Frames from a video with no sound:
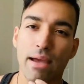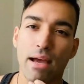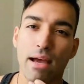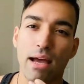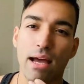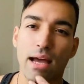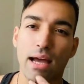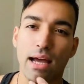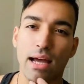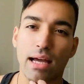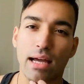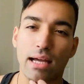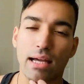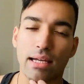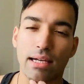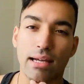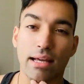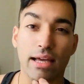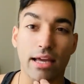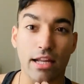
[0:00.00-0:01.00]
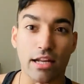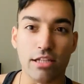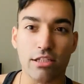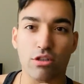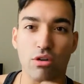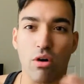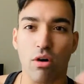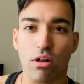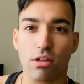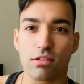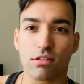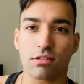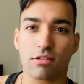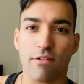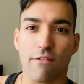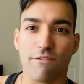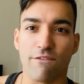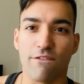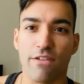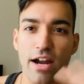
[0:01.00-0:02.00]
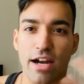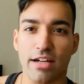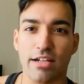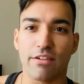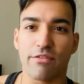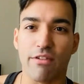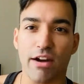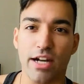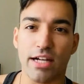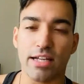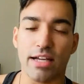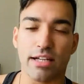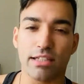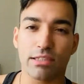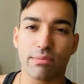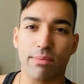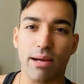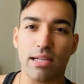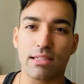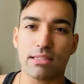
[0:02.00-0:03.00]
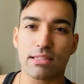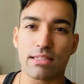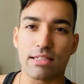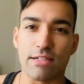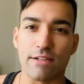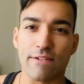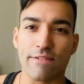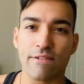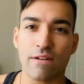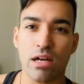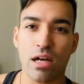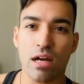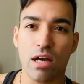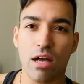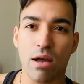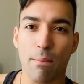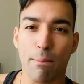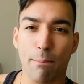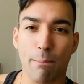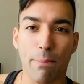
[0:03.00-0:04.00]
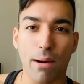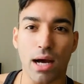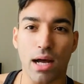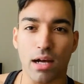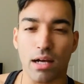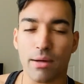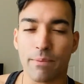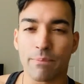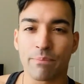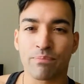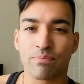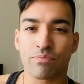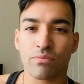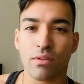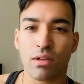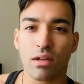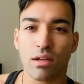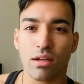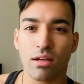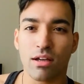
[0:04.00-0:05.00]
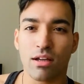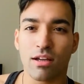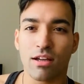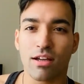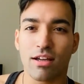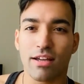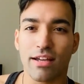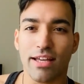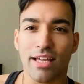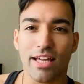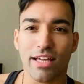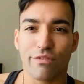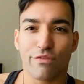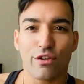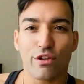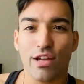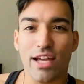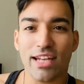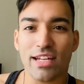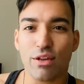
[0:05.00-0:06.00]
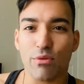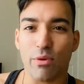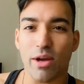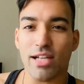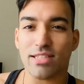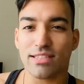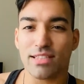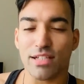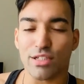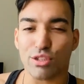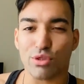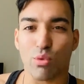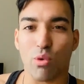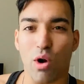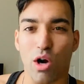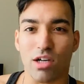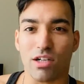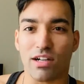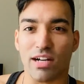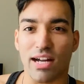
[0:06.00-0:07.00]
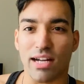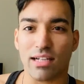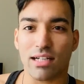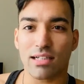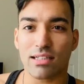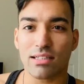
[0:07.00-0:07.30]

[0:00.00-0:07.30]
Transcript: and it is also very, very expensive. But if you can invest in a squat rack,